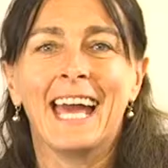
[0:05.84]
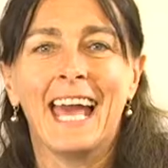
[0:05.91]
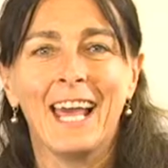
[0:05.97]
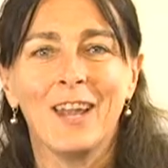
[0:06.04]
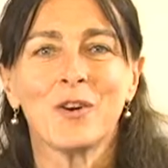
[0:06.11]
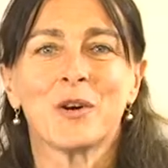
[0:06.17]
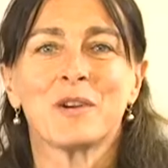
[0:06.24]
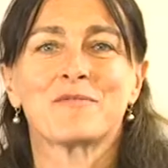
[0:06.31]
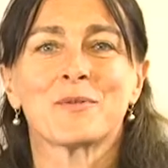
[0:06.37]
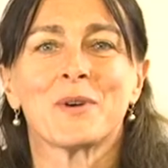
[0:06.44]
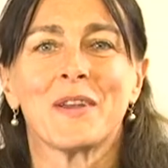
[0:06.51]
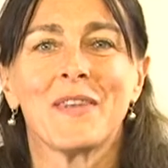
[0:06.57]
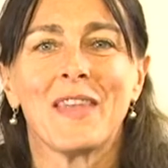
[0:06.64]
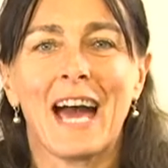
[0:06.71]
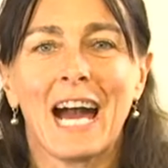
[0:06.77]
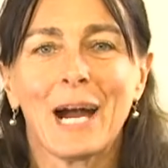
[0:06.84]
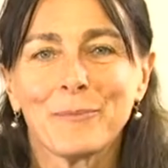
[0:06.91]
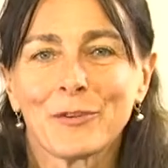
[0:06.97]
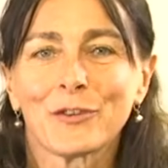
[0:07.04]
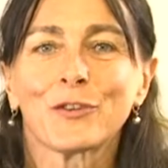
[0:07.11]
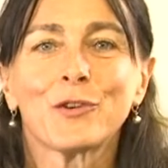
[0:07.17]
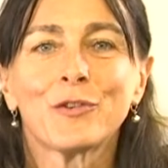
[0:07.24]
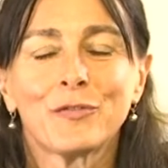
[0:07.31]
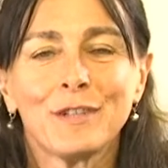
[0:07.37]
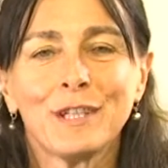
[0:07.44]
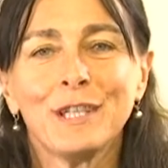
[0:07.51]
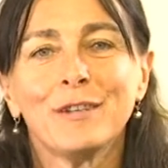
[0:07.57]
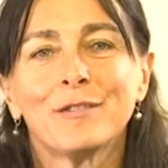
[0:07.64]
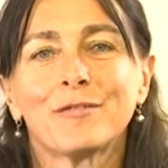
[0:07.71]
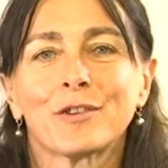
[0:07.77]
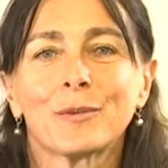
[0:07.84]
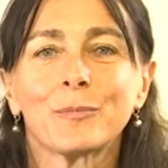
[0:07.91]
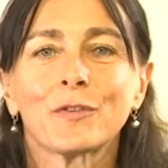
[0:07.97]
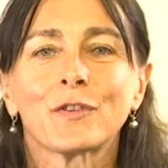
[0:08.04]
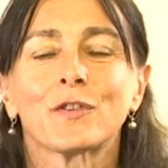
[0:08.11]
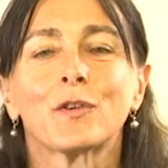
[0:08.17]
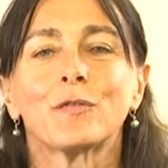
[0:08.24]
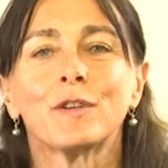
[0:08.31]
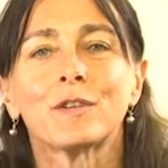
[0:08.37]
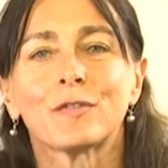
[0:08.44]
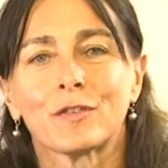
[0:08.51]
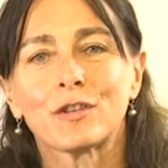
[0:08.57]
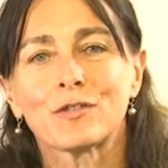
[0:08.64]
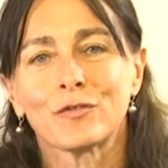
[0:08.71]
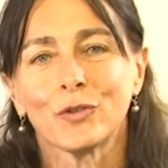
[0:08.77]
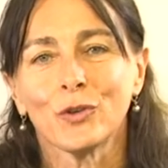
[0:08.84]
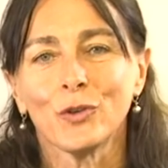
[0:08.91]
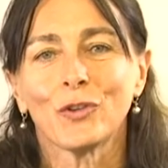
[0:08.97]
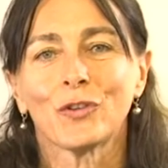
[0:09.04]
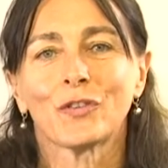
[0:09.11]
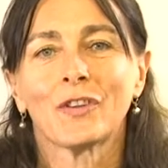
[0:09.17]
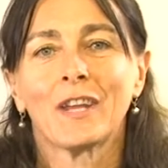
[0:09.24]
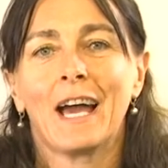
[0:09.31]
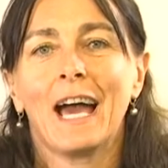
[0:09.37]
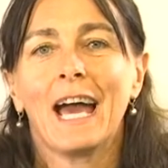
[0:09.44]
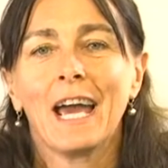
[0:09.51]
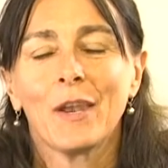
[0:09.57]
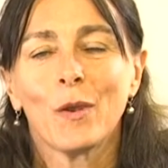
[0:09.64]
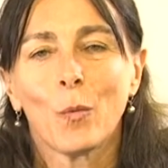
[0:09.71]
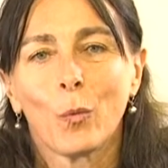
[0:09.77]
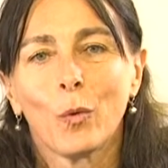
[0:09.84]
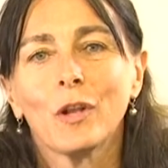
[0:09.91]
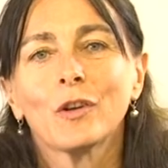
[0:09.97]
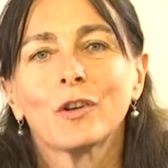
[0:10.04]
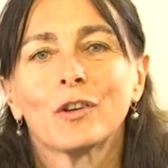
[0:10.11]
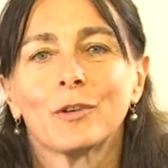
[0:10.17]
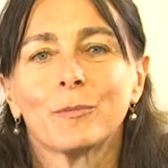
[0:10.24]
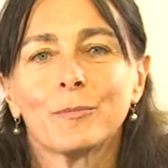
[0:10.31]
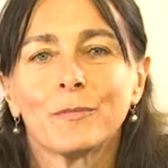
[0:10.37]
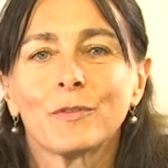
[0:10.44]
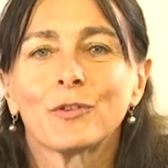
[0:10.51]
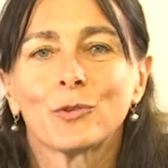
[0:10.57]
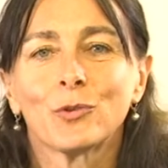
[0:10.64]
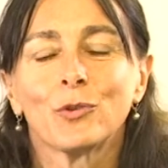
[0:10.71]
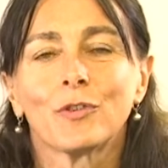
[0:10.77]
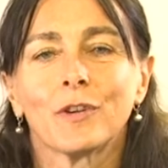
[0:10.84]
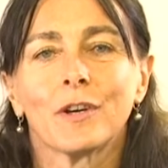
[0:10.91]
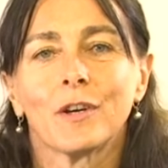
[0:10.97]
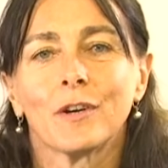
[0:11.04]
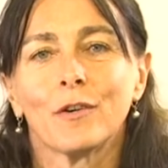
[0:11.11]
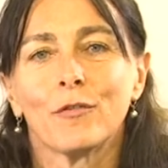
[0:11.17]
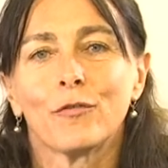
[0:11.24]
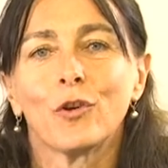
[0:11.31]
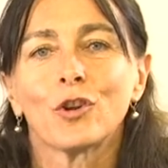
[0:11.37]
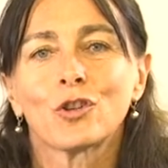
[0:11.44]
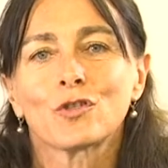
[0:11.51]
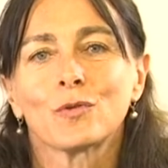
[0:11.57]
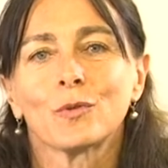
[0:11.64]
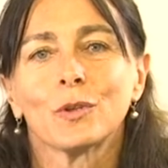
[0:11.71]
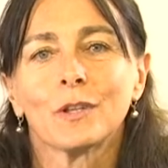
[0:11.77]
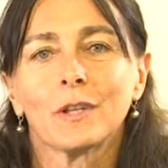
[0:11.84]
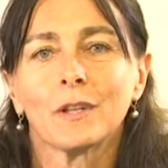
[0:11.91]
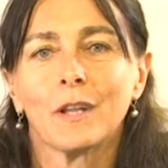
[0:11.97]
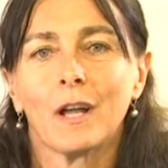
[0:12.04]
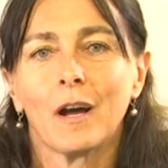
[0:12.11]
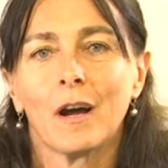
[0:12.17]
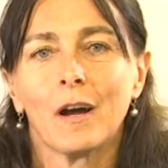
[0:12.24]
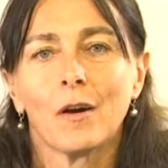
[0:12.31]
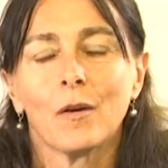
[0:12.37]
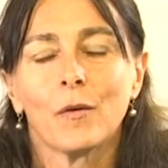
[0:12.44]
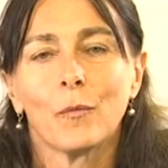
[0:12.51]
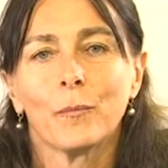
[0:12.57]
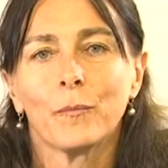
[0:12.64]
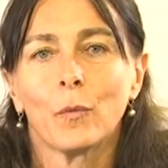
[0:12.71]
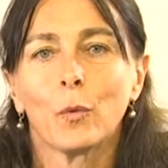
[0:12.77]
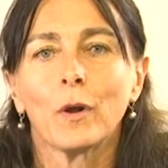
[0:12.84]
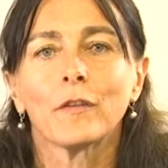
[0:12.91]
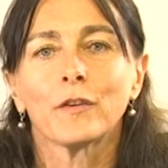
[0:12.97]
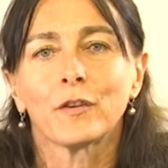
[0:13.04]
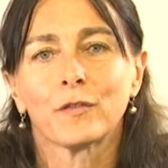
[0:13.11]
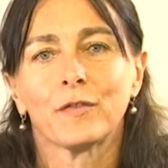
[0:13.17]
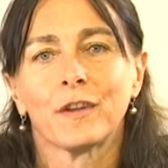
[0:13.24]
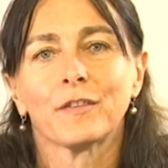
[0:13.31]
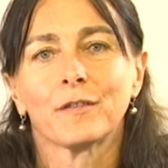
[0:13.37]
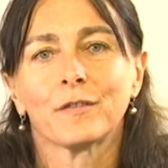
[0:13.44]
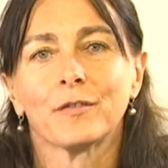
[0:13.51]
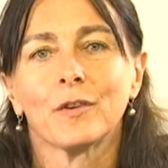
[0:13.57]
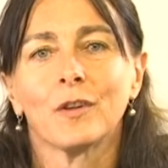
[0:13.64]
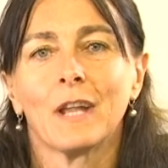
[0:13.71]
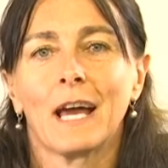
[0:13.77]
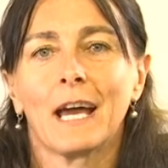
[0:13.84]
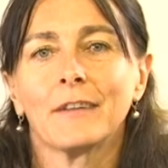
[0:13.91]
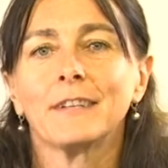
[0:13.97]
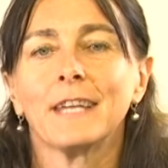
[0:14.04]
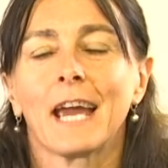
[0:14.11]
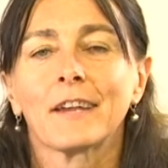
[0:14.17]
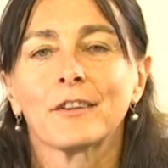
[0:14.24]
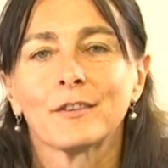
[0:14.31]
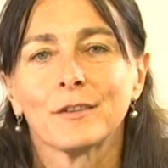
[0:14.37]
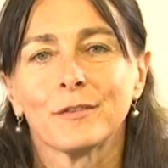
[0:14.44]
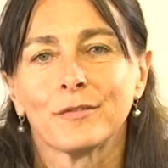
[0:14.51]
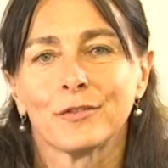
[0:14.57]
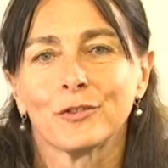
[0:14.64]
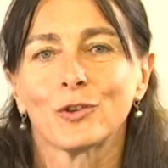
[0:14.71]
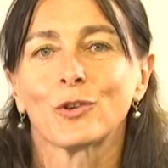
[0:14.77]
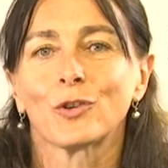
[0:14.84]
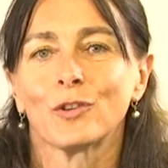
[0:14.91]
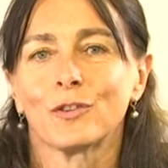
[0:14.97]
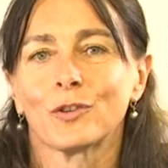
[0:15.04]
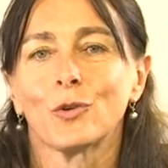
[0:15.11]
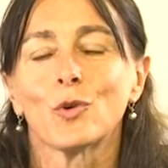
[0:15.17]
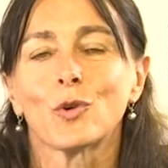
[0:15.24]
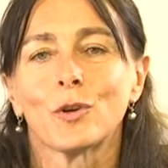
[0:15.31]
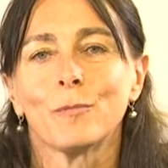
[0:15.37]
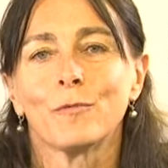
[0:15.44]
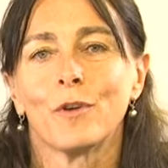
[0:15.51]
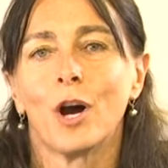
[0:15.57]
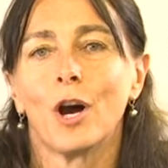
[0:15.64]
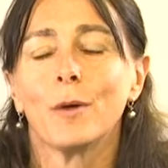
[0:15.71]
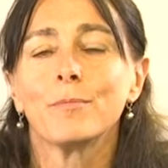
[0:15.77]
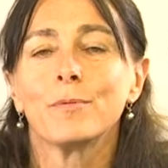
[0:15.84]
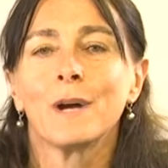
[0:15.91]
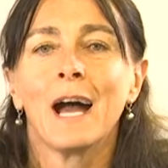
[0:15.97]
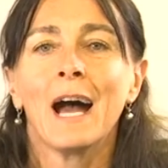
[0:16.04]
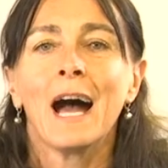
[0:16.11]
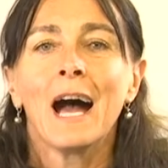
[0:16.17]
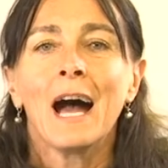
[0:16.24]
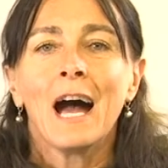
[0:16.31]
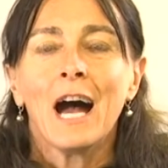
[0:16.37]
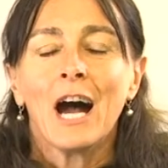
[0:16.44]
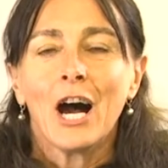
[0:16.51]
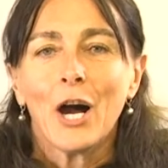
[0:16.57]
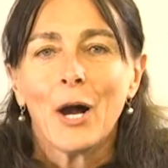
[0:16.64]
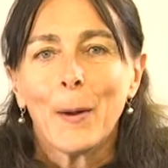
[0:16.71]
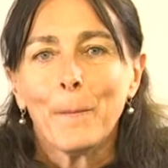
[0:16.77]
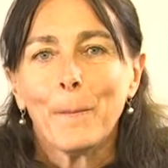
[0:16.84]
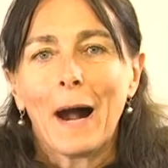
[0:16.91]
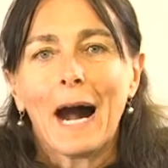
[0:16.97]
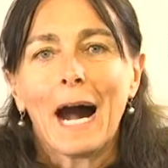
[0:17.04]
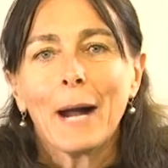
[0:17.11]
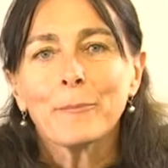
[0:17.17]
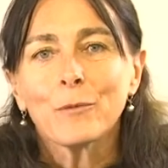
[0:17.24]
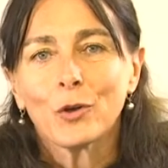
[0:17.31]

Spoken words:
Hello everyone, I'm Sofie from Sofie's Fresh Foods and welcome to the virtual wellness festival at the Active Decorum Hub. I'm